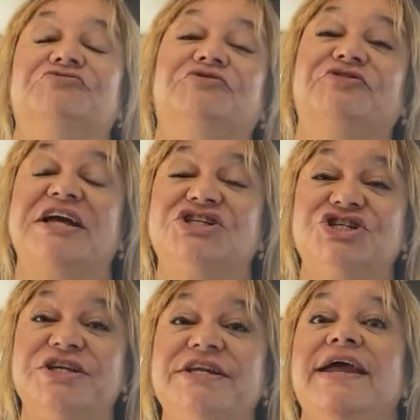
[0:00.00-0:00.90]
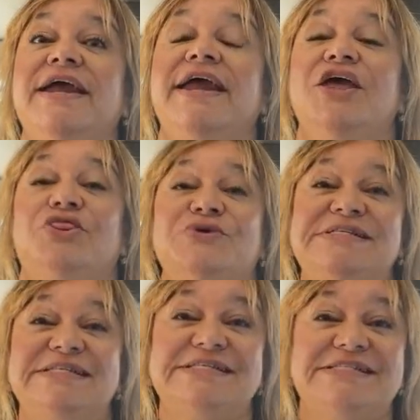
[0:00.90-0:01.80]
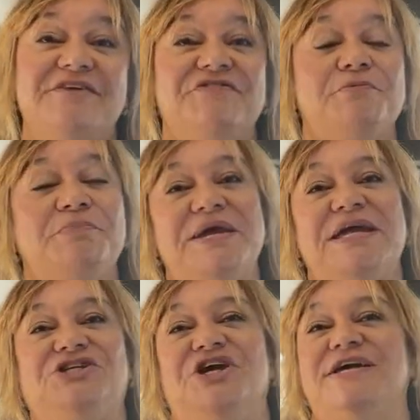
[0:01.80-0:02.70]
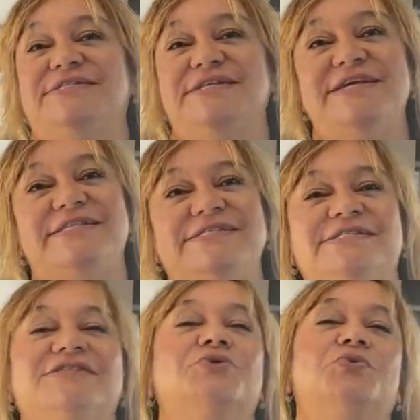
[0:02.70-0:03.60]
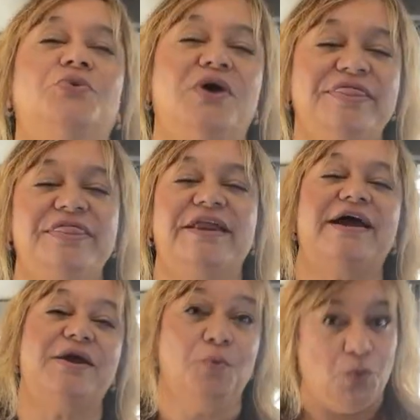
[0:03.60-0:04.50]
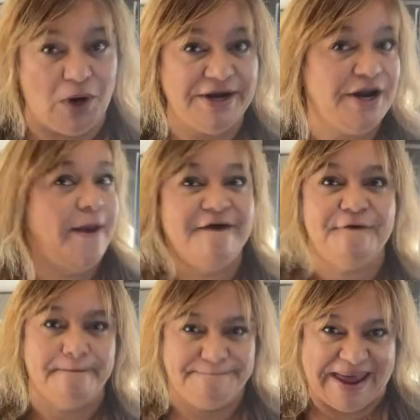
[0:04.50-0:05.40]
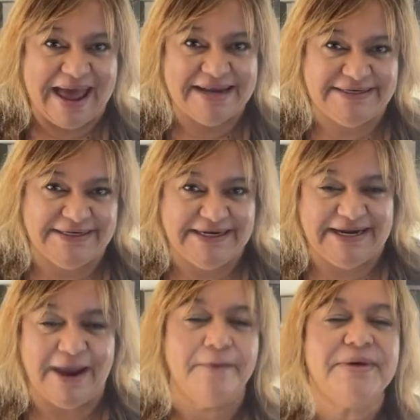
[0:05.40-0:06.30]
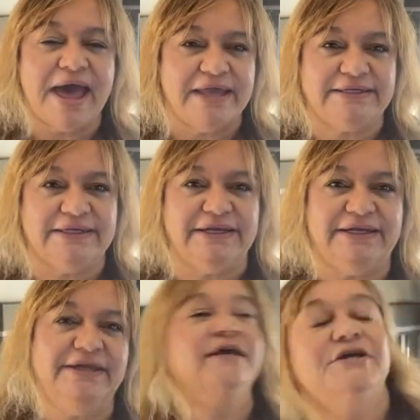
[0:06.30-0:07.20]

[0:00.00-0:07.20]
The reflection 367 BHS. It's the one that I want badly, badly.